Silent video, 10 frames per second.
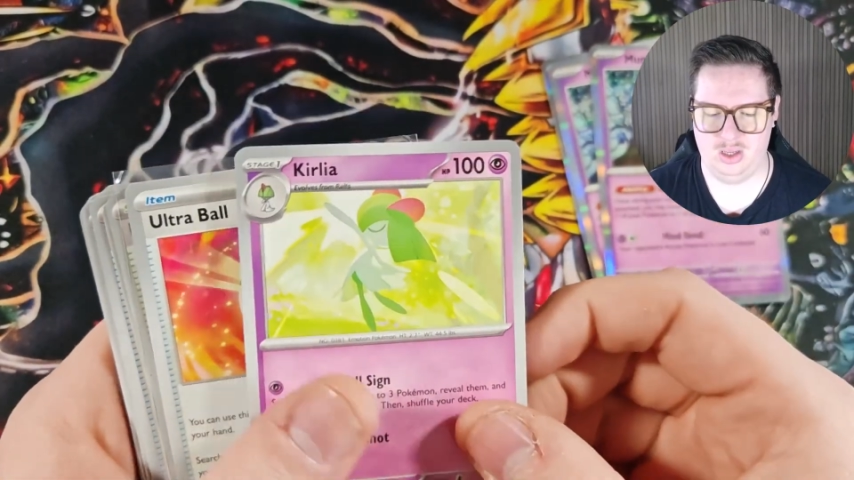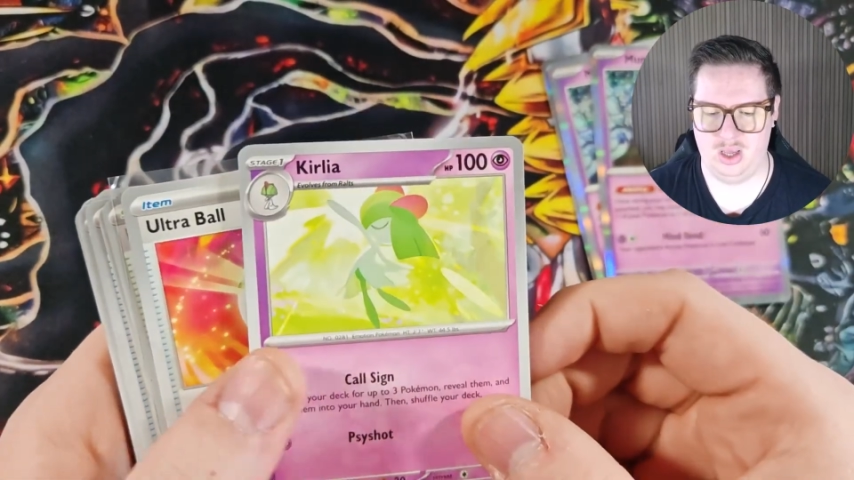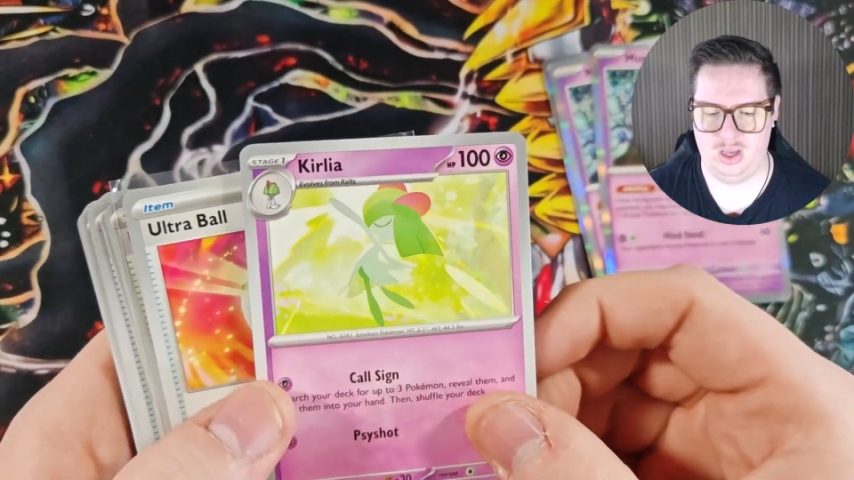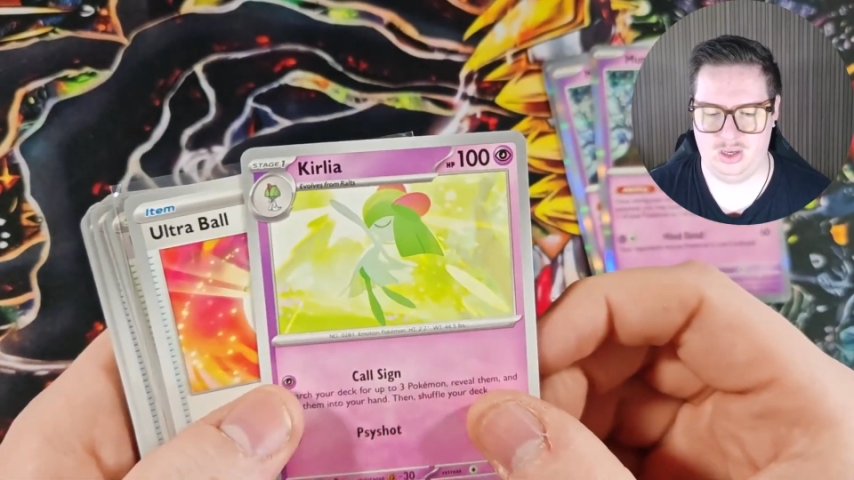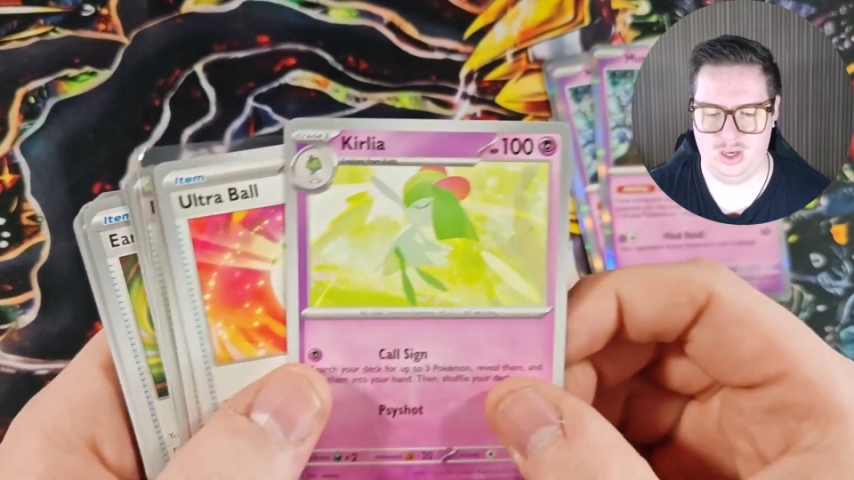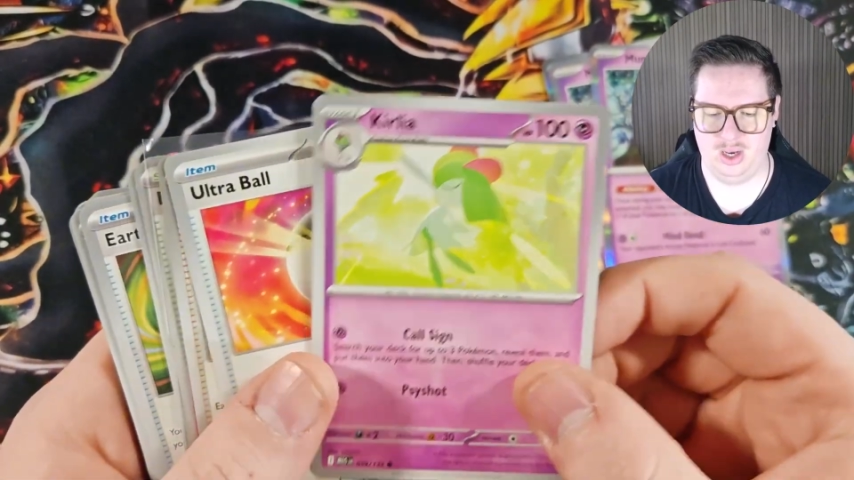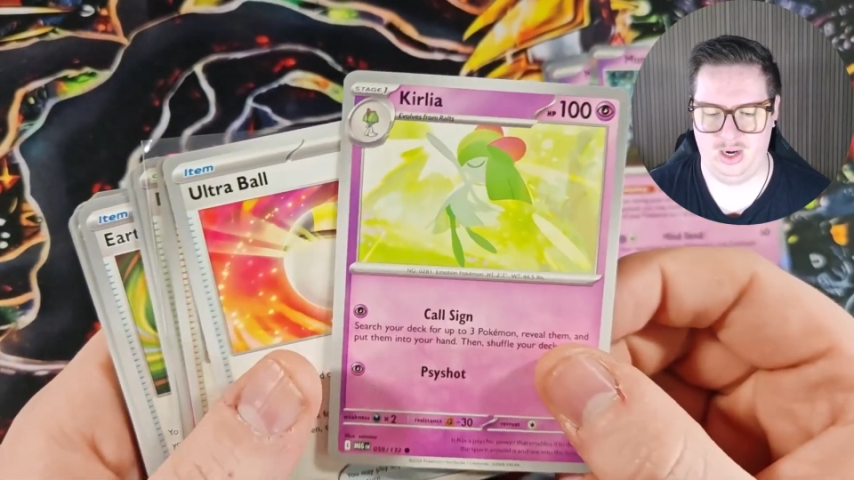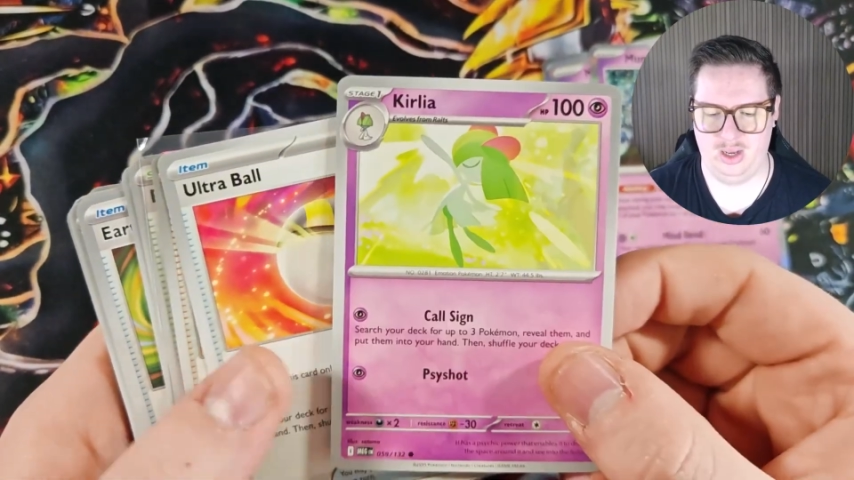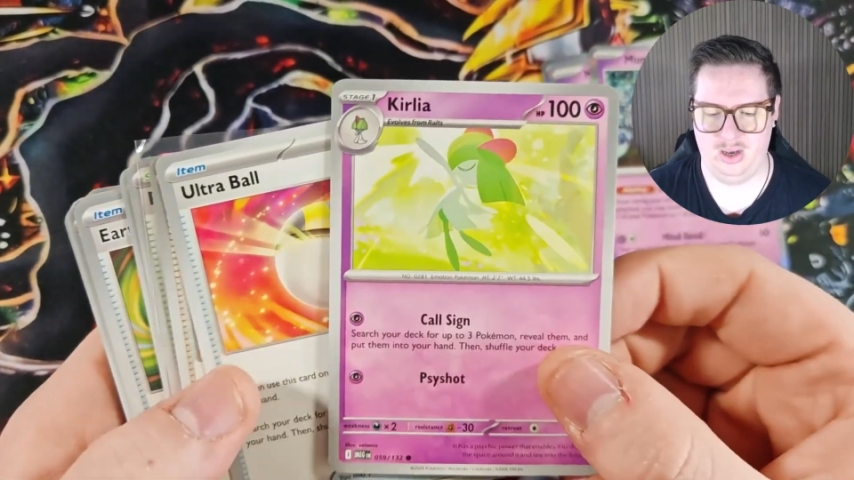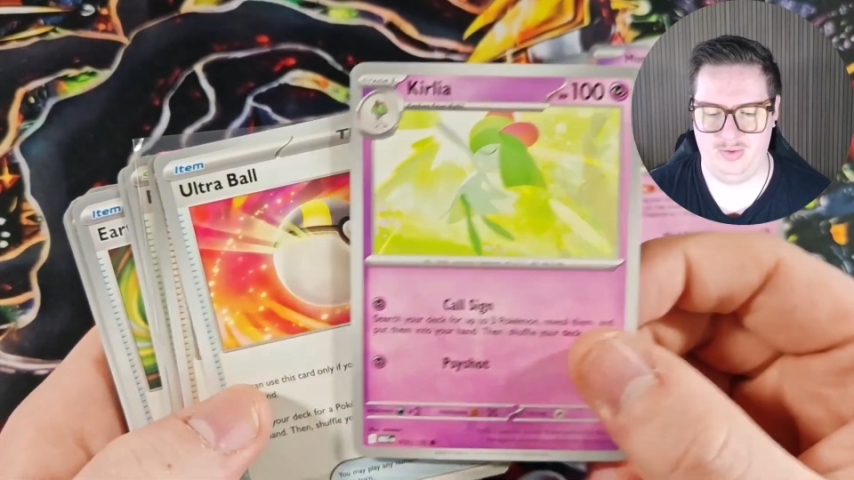a
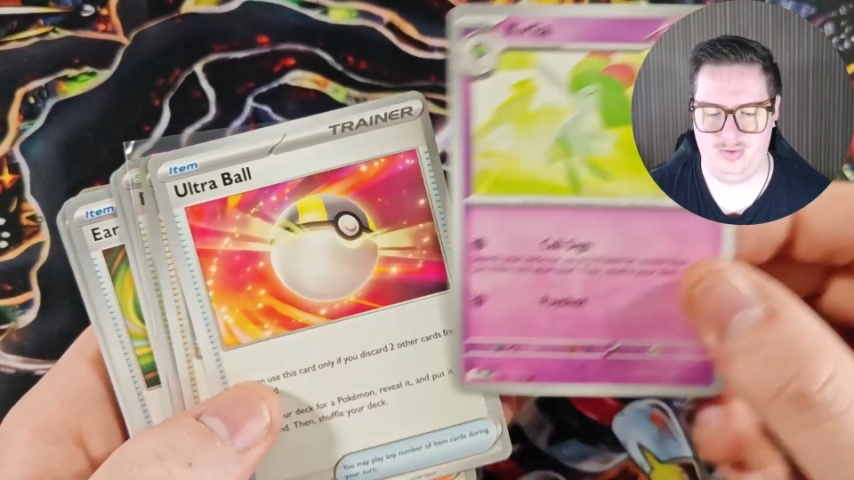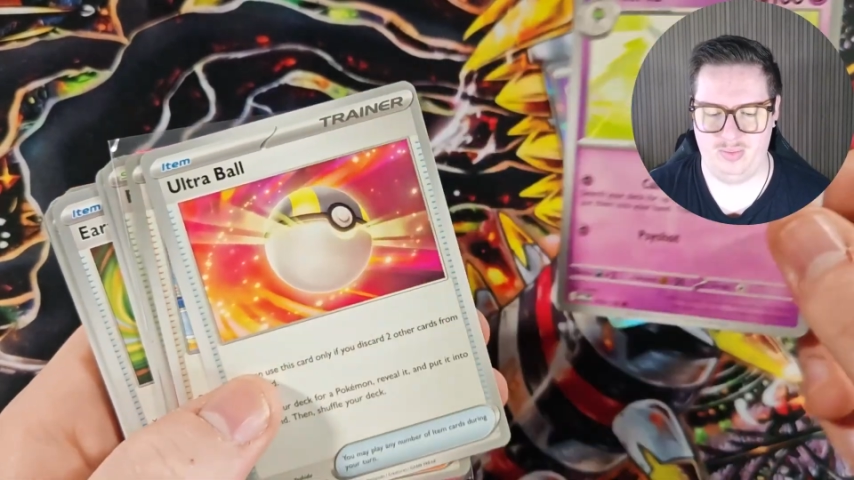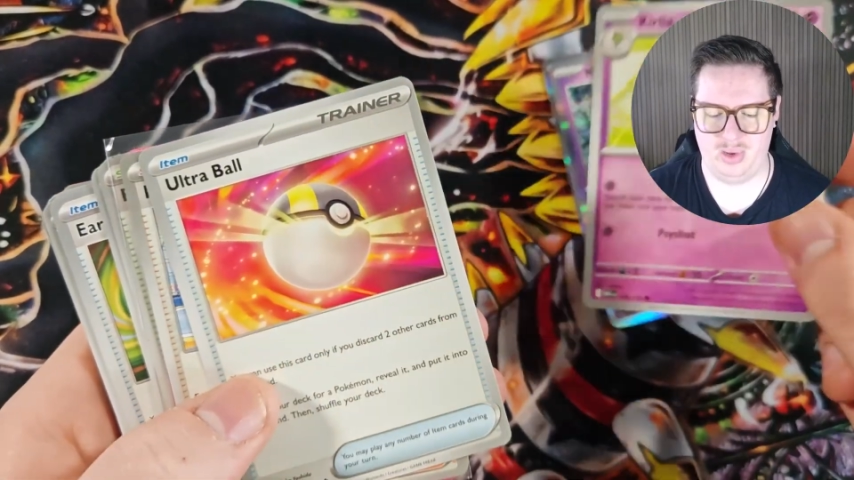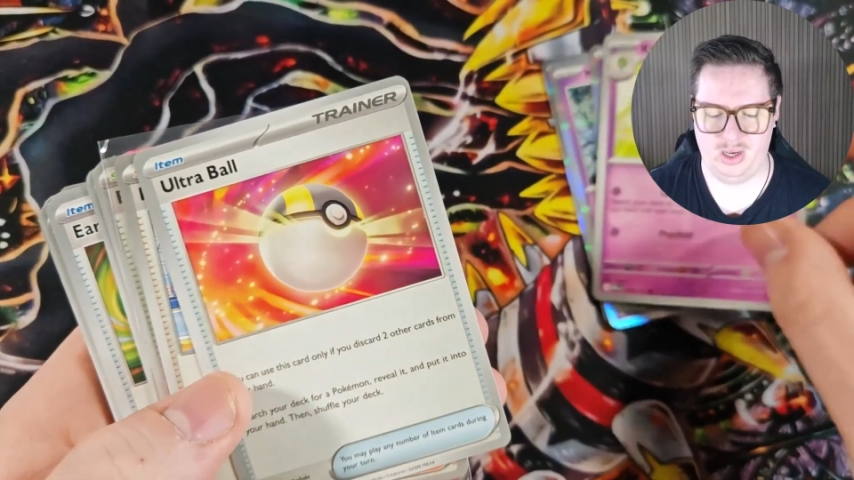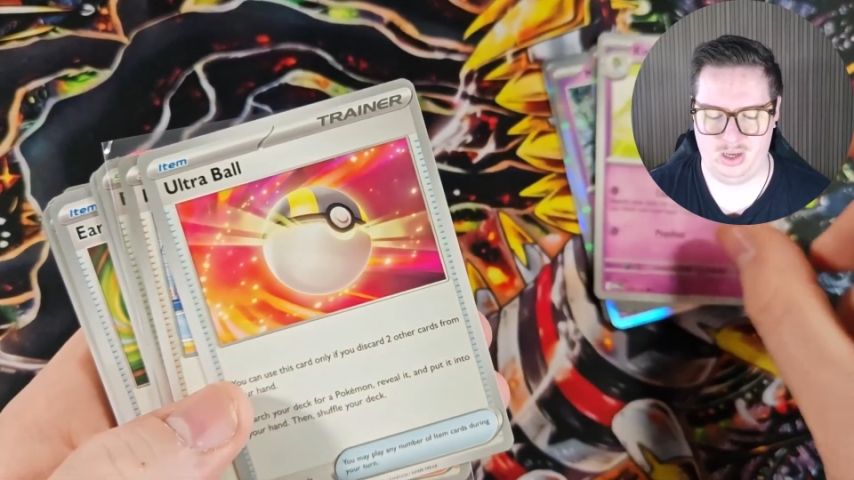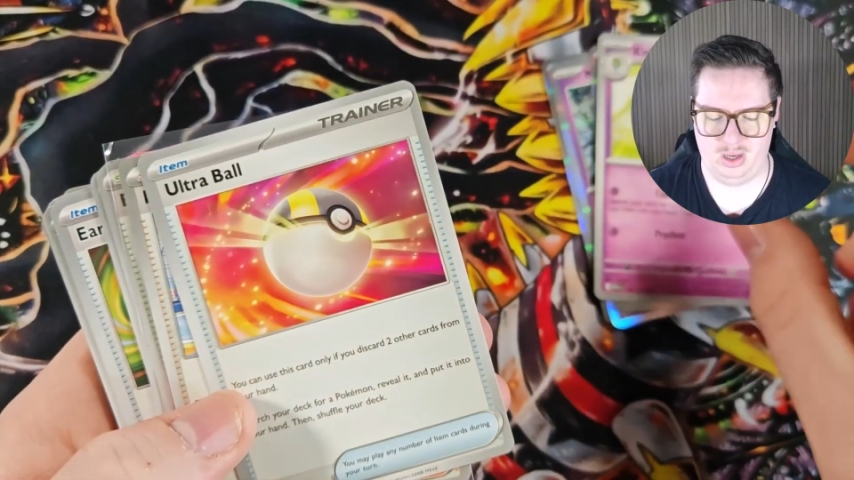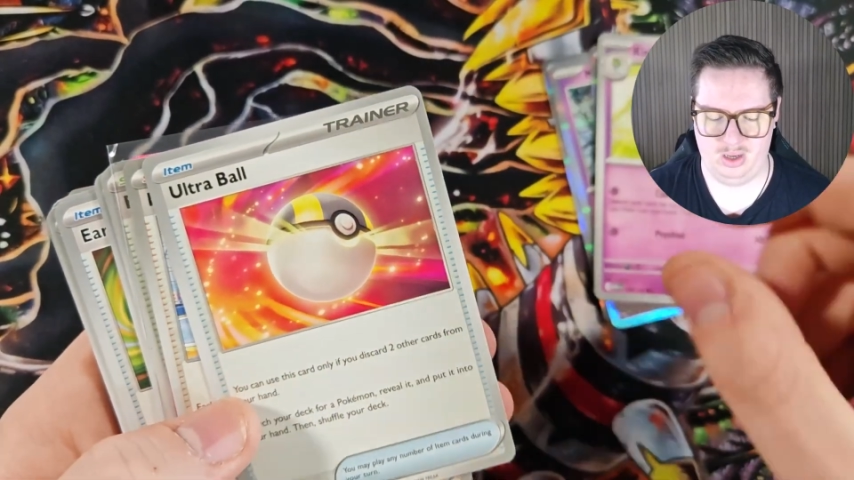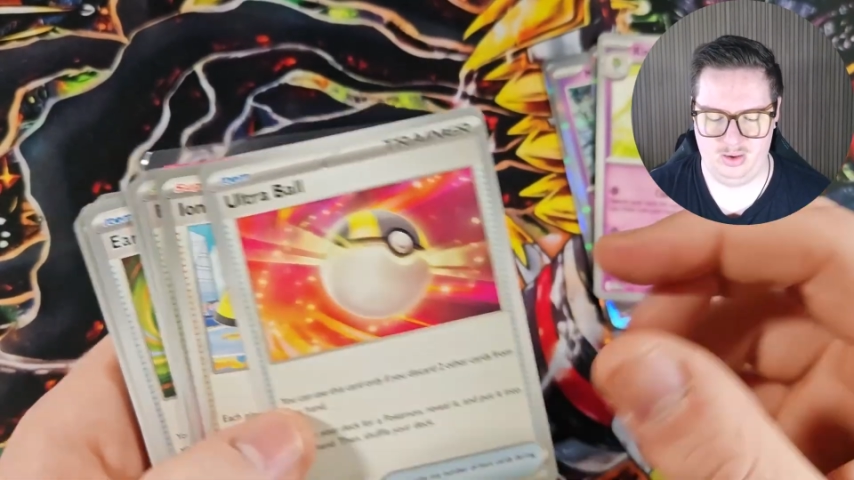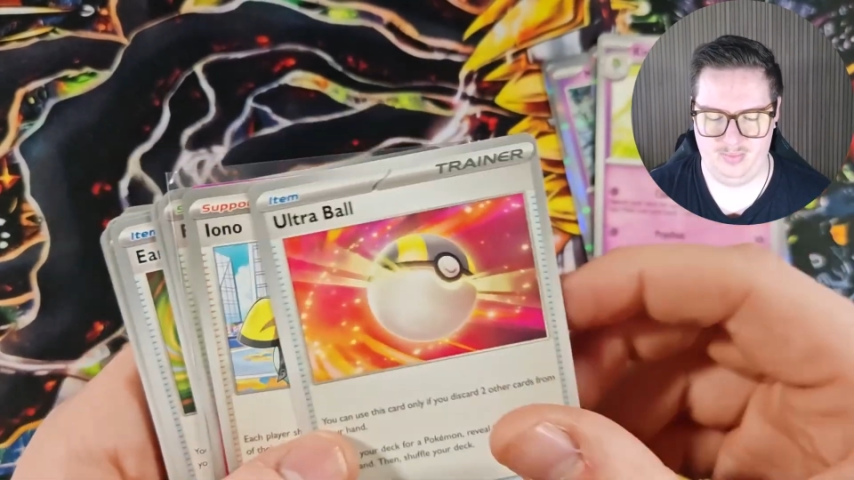Curlier from Mega,